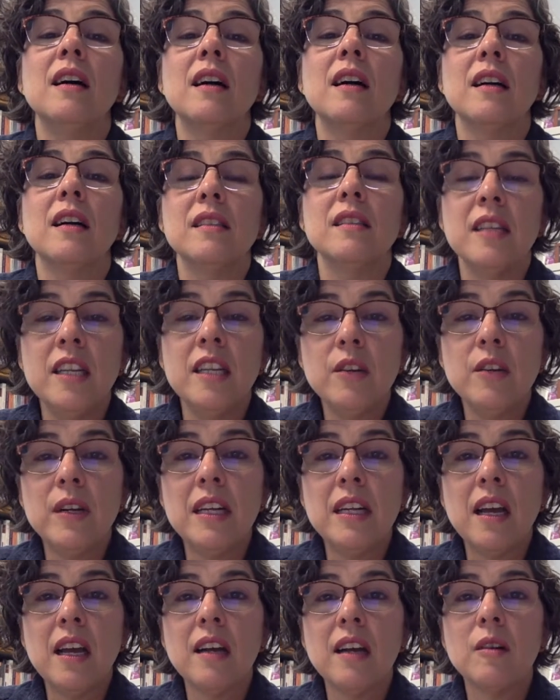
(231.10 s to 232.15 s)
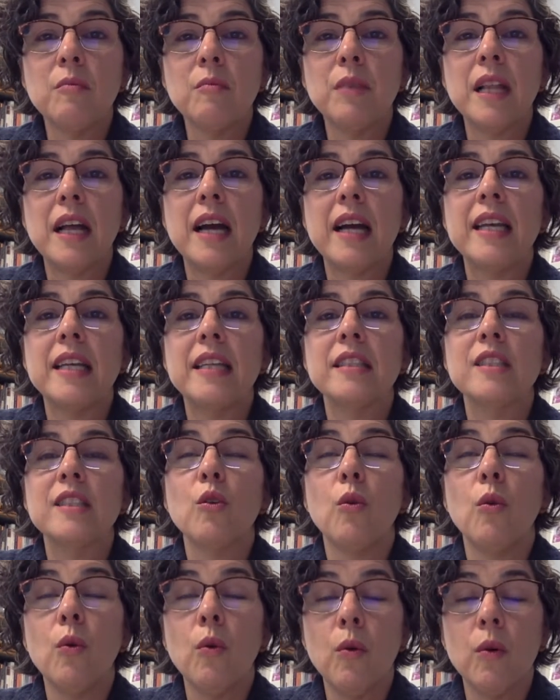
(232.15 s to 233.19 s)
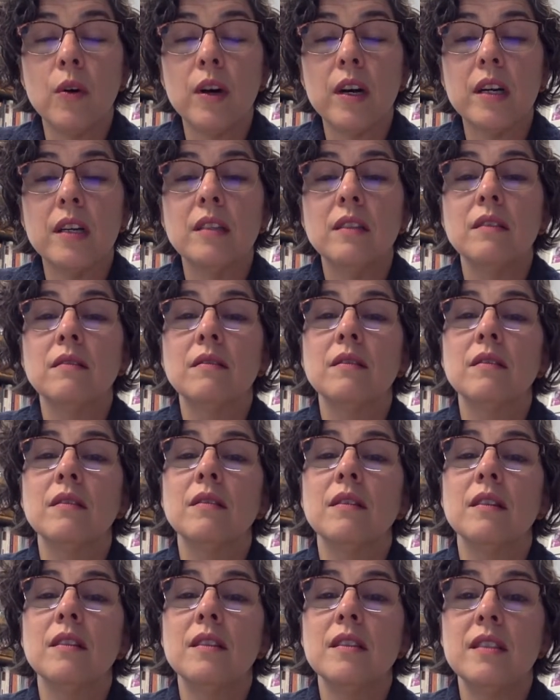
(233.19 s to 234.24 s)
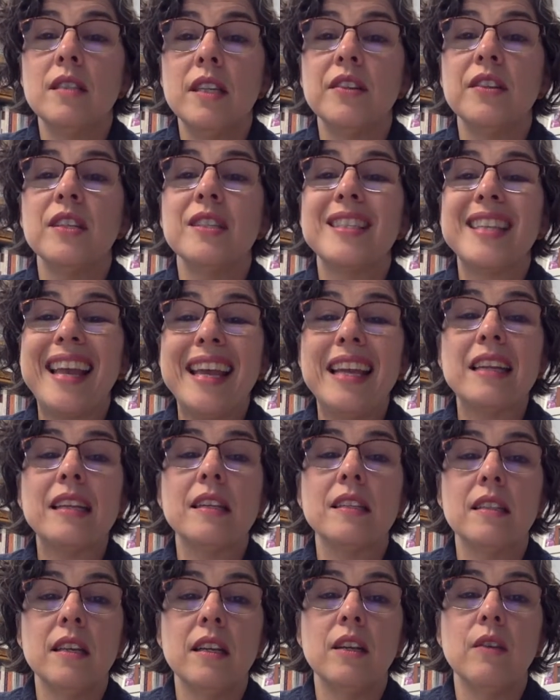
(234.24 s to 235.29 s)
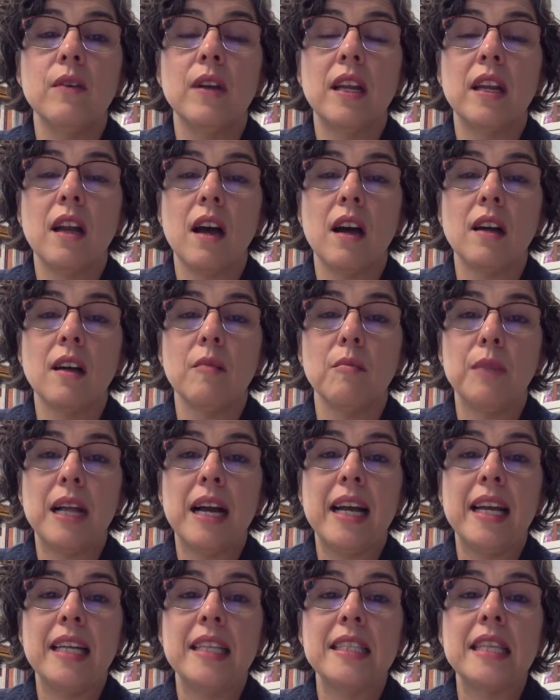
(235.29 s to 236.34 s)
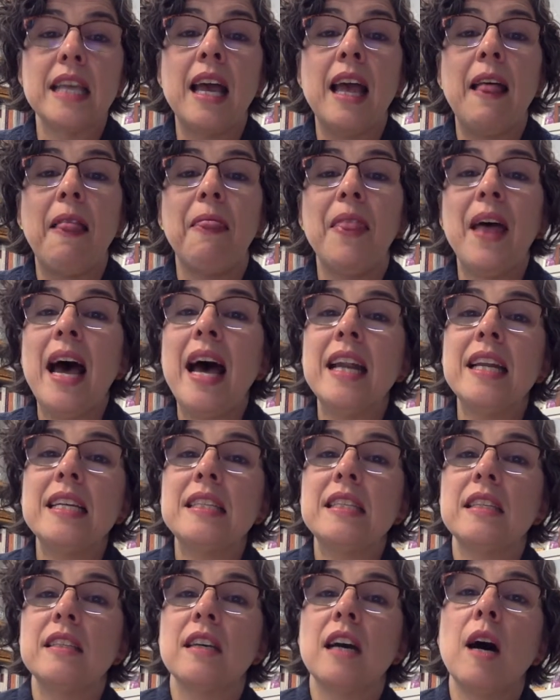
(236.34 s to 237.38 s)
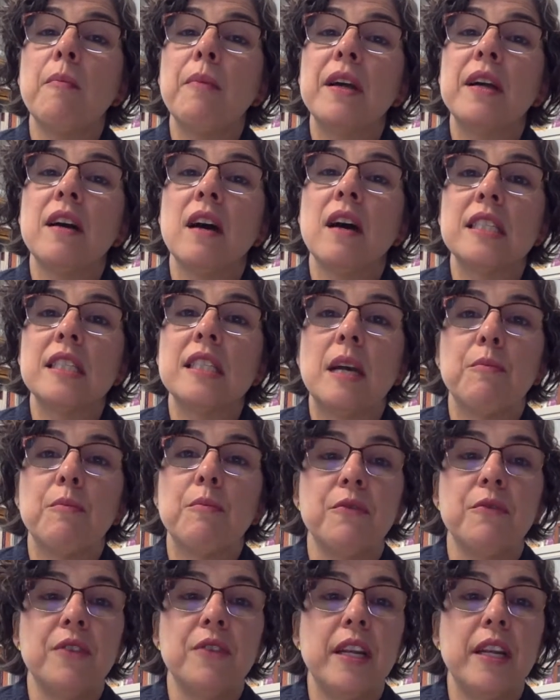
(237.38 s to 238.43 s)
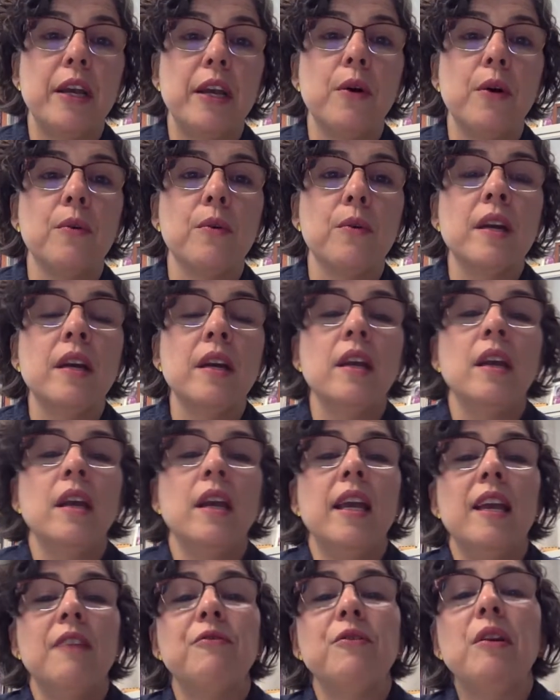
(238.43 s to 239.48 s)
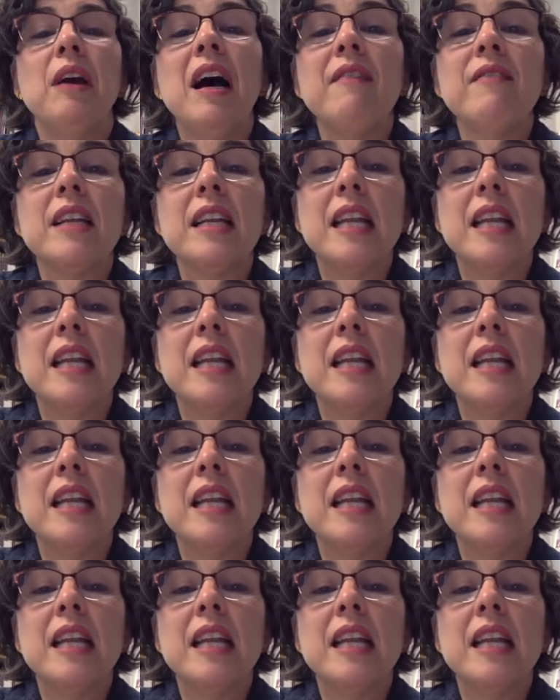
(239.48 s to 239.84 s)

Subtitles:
continuing noncompliance, or serious and continuing noncompliance. That is a topic on a separate video. If you have a